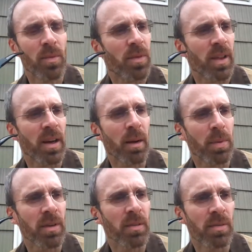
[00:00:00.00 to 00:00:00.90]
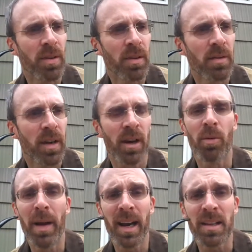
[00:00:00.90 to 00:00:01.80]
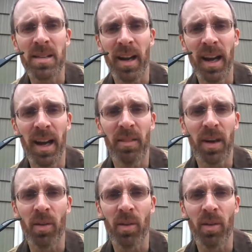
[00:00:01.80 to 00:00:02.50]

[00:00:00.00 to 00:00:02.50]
for the couple of aromatics that I have,